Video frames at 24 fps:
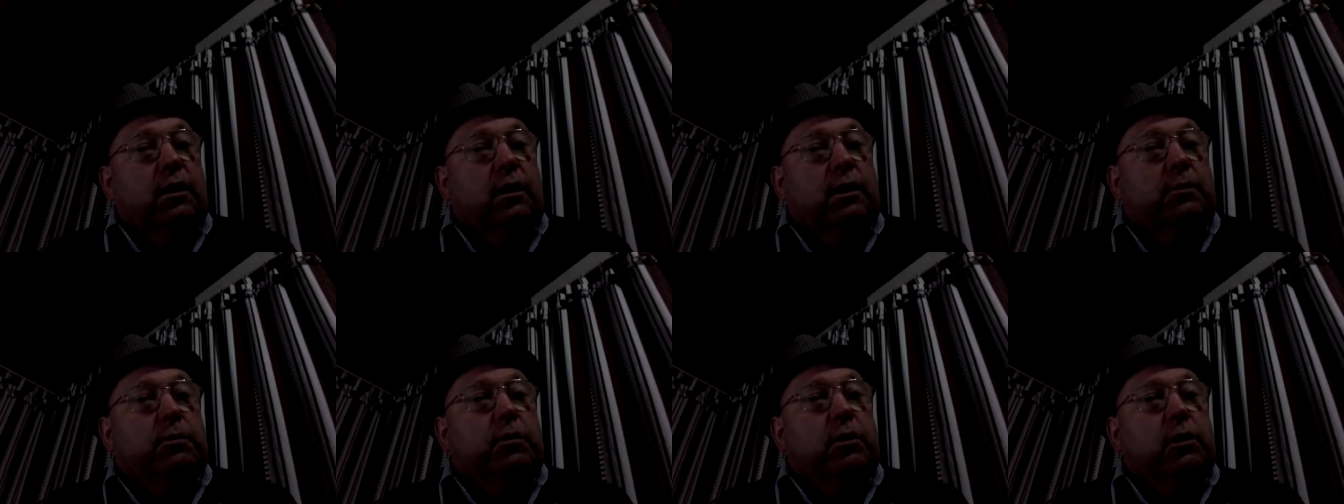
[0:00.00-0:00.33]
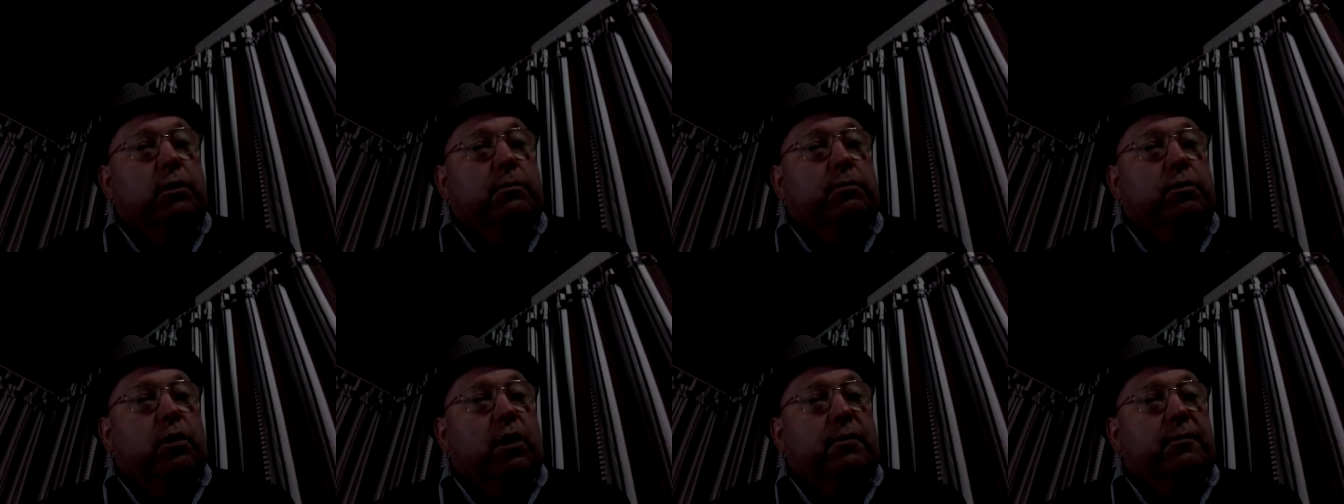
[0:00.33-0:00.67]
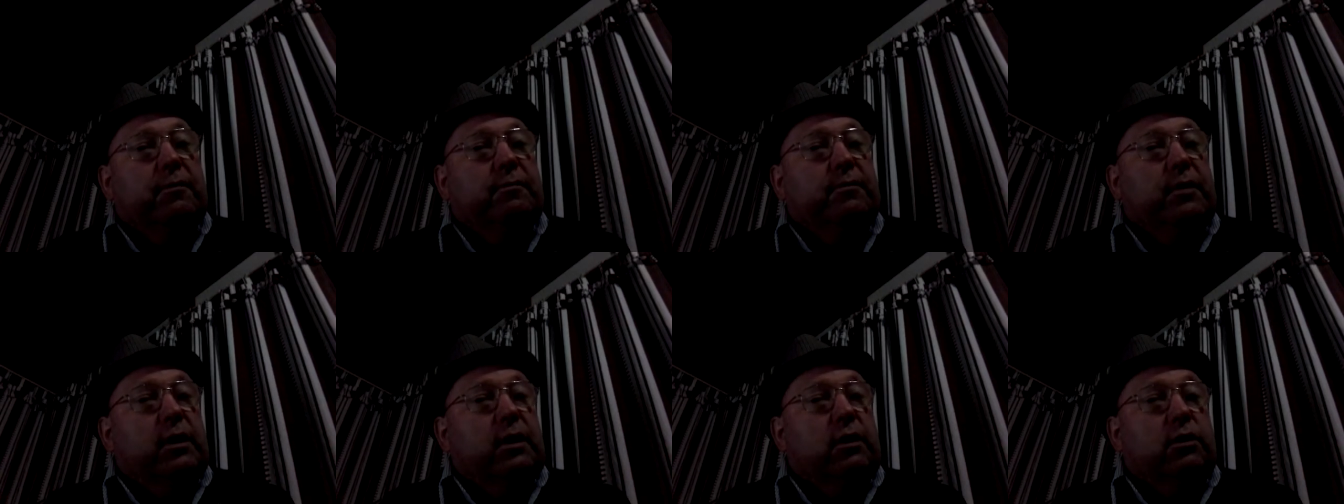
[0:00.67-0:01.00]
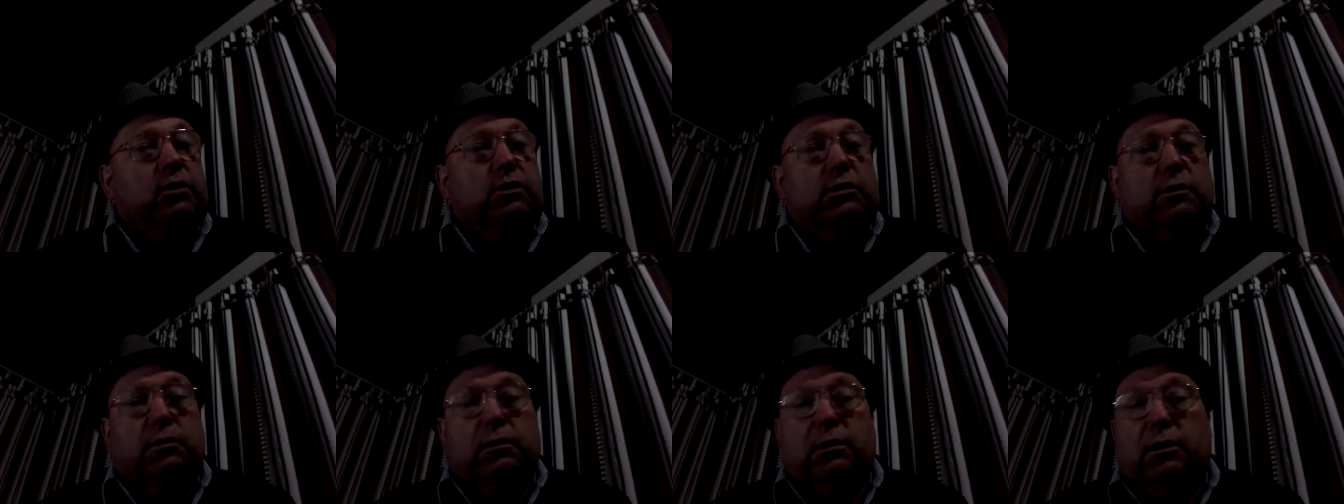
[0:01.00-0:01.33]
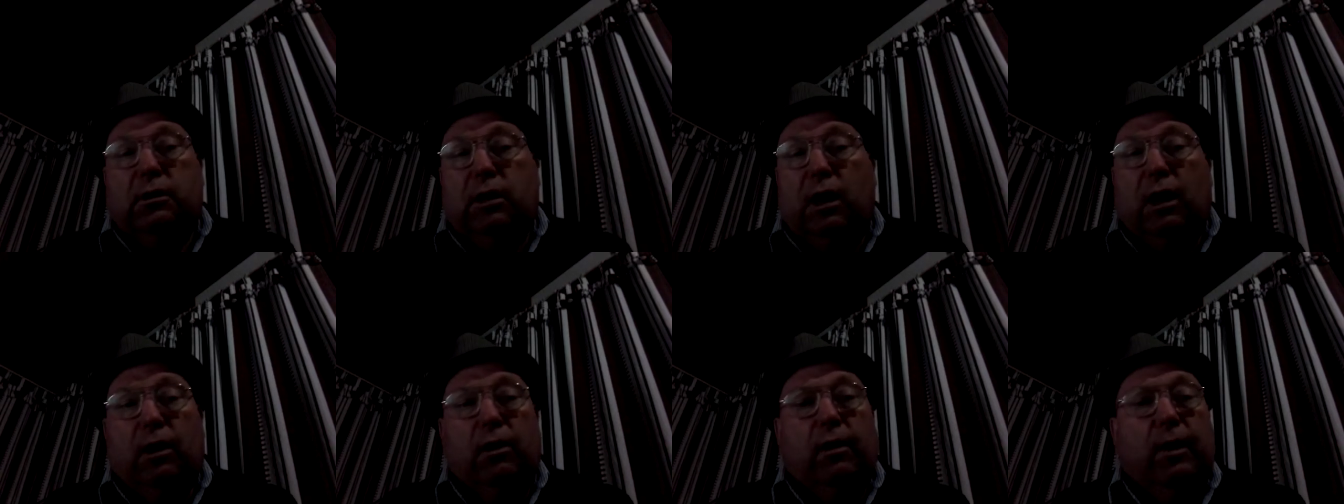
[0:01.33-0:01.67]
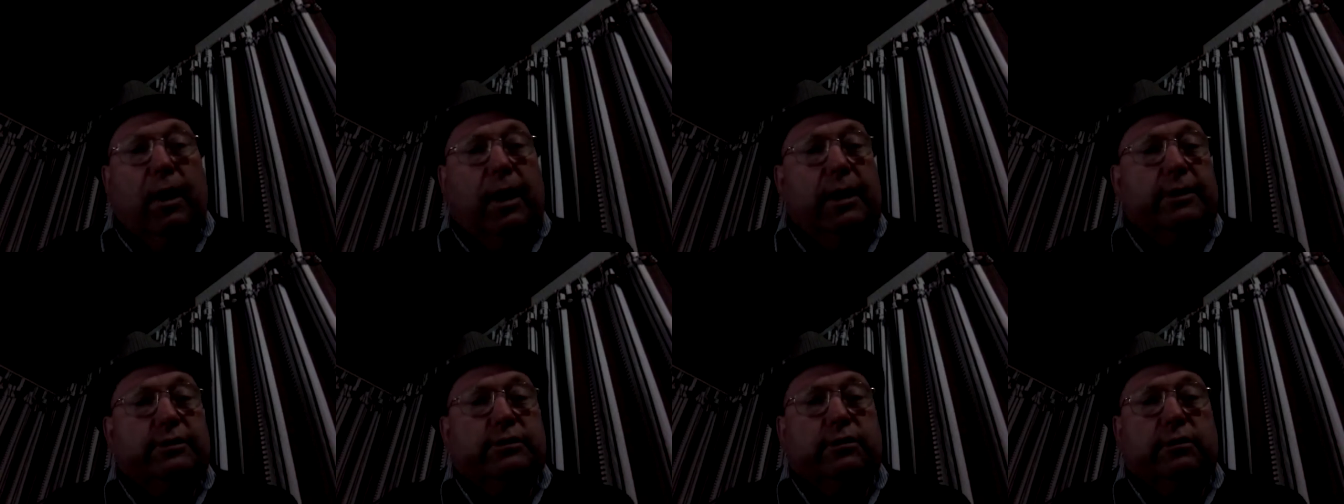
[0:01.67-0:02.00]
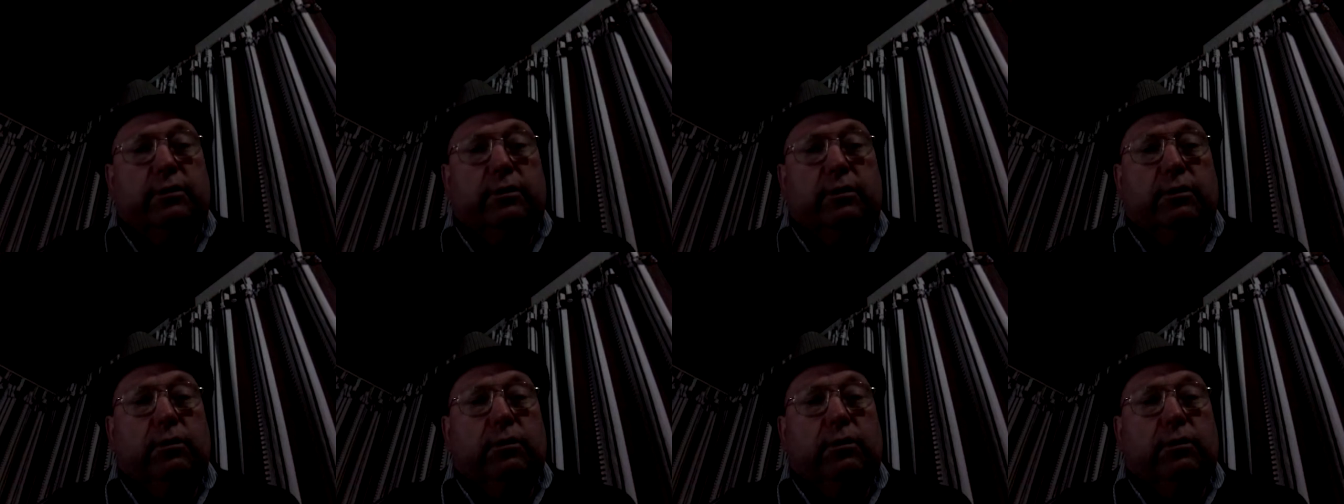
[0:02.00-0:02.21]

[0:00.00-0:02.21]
To put it in private vehicles, no hassle